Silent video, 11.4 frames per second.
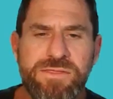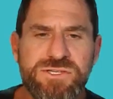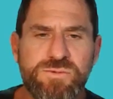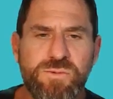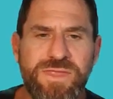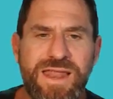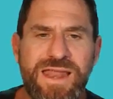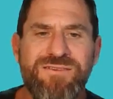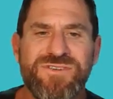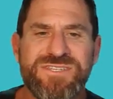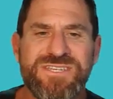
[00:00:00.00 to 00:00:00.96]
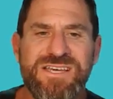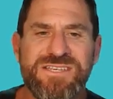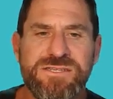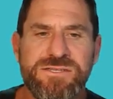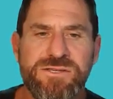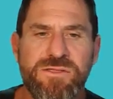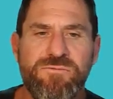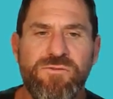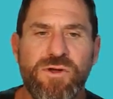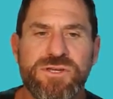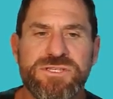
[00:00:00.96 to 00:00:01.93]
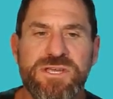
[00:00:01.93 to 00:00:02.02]
This is one that emphasizes
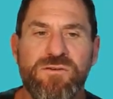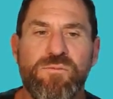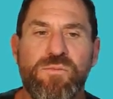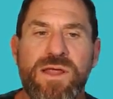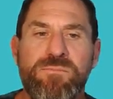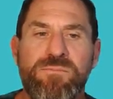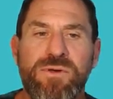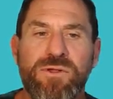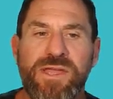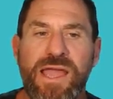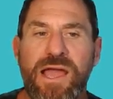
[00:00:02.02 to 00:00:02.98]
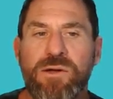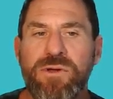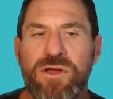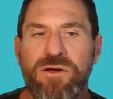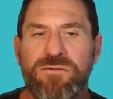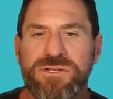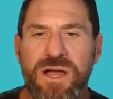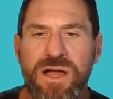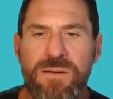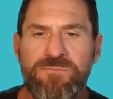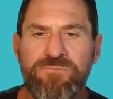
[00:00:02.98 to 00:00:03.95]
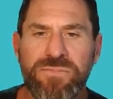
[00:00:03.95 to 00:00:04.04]
the focusing of brand building equity over
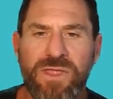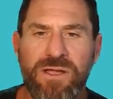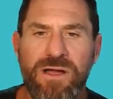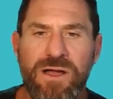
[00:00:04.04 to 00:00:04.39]
time,